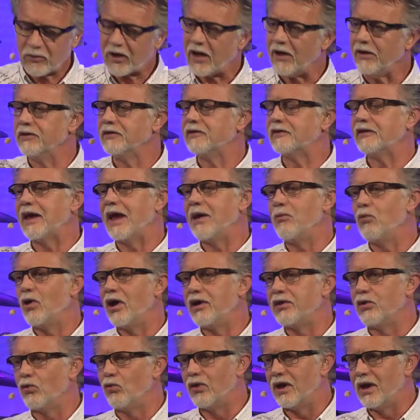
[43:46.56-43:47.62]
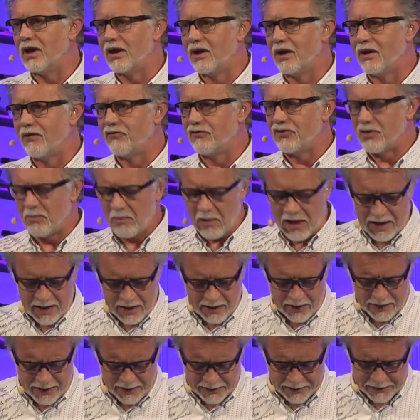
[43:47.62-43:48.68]
the same way that we are loved by
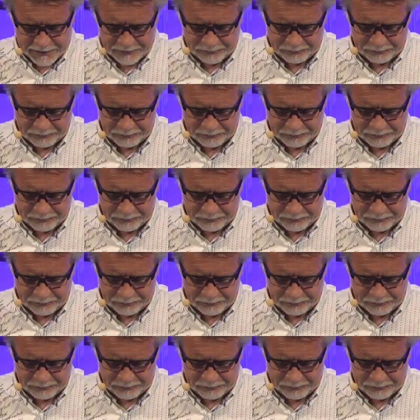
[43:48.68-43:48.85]
God.